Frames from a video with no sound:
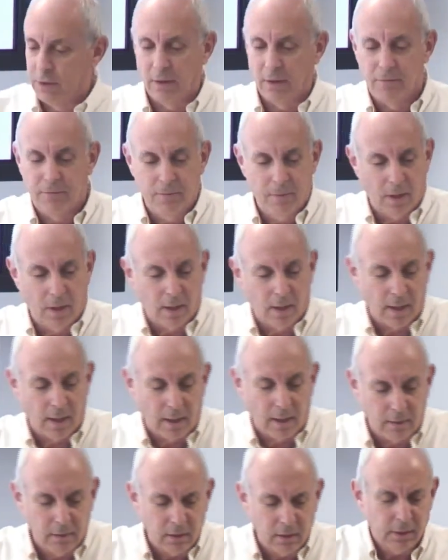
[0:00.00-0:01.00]
of,
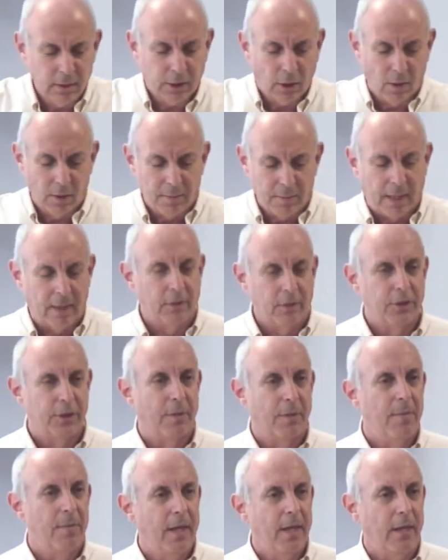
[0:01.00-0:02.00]
and this only matters
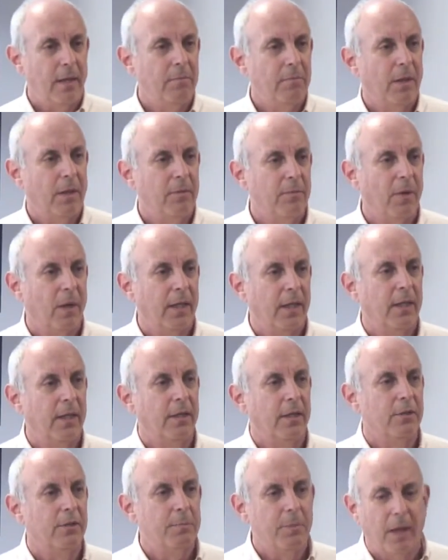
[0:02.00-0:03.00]
to me and maybe my
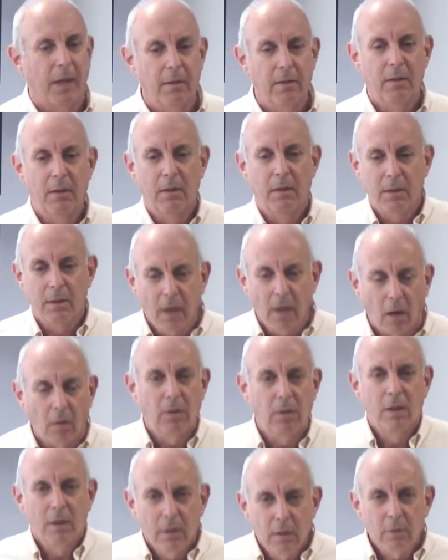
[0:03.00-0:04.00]
kids, but
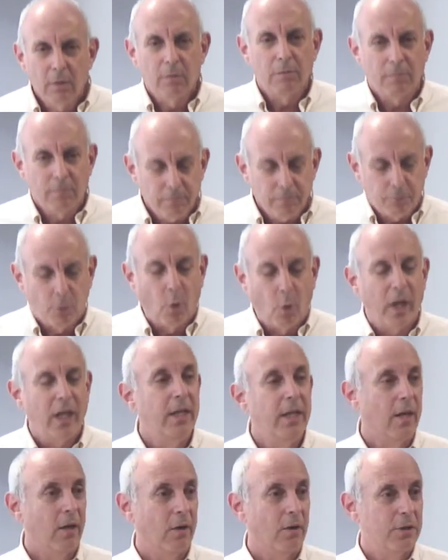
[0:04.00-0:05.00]
40
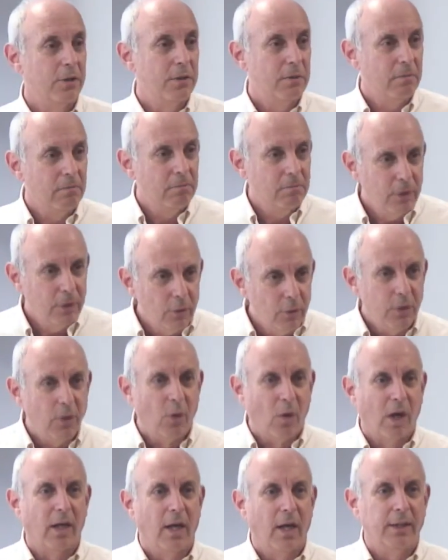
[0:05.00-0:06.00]
years, union
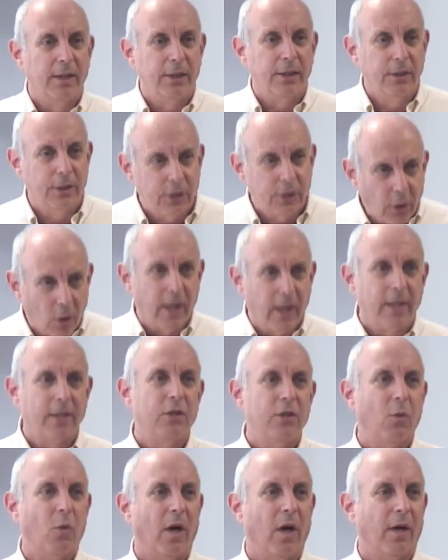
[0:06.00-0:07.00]
organizing, starting
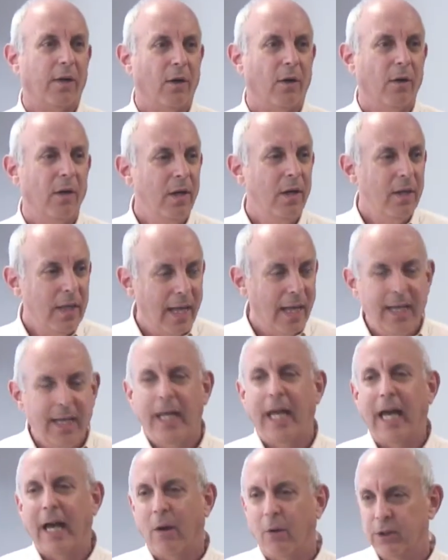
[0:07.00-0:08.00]
as a worker,
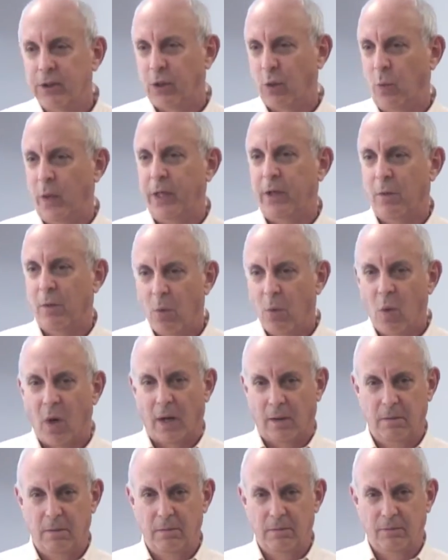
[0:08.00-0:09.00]
80 hours a week or
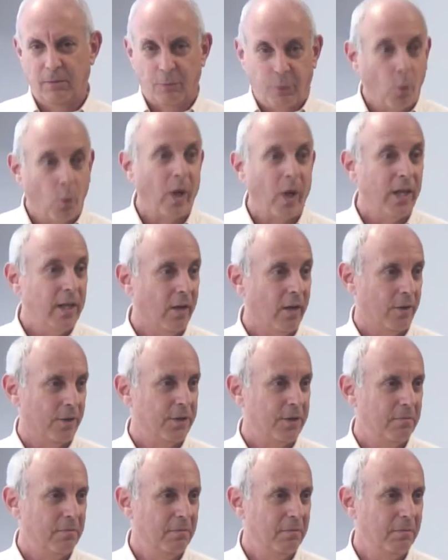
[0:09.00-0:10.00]
more for 40
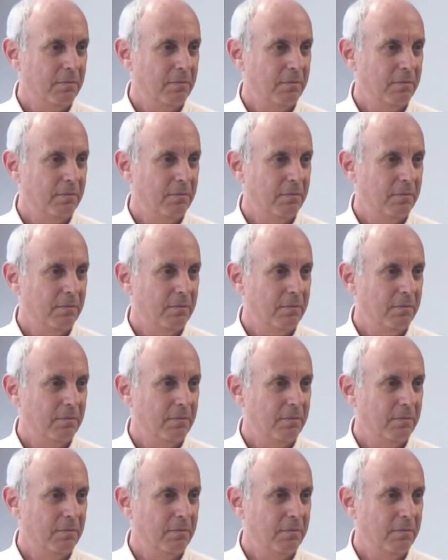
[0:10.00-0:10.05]
years.